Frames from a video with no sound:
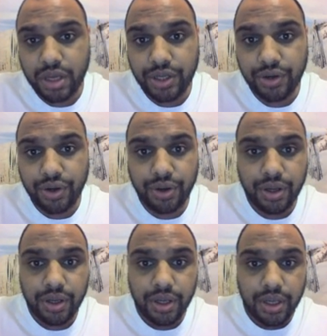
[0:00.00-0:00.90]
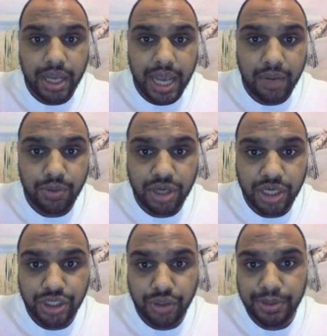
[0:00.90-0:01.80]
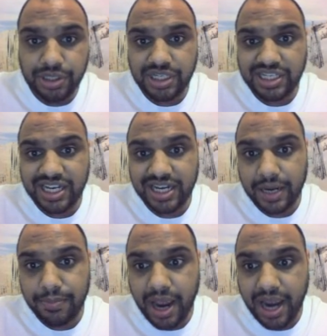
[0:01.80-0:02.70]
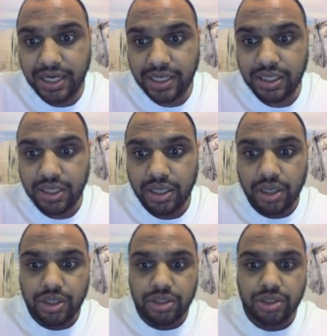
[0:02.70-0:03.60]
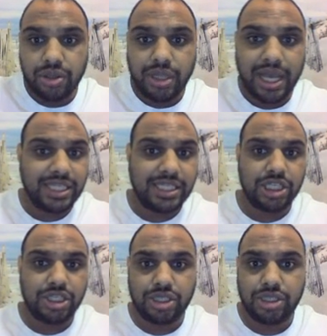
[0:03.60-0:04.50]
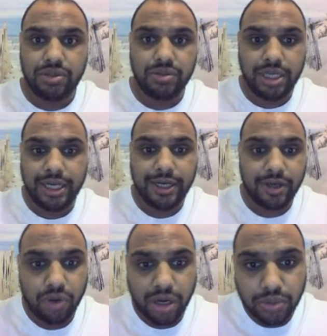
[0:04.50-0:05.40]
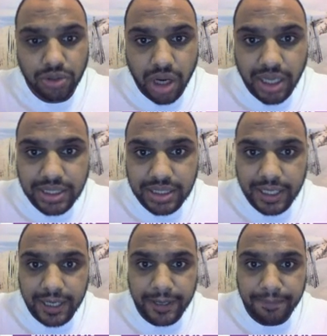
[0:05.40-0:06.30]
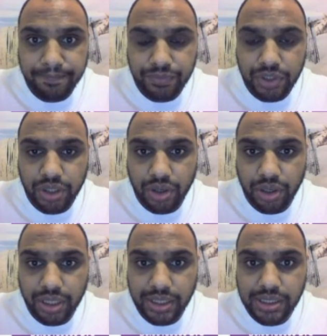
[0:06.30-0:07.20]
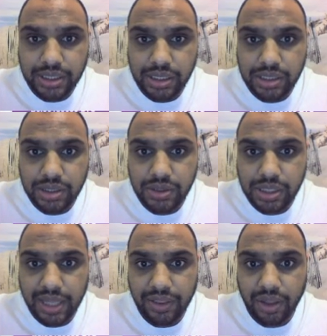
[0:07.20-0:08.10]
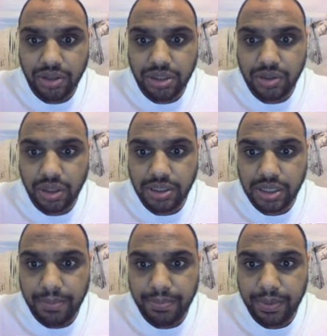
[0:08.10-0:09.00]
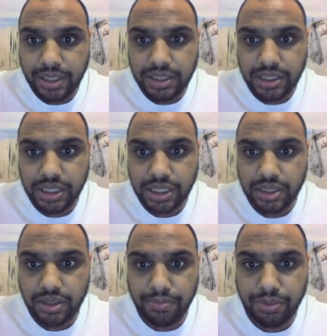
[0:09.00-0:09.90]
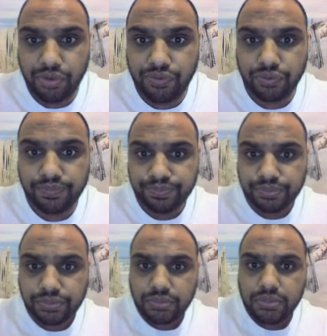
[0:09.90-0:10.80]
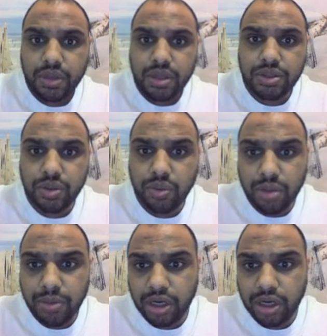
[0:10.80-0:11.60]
you know, advertise your business and get paid. So that's just incredible, guys. You know, that's $10,000 up. It's just beautiful. So what I'm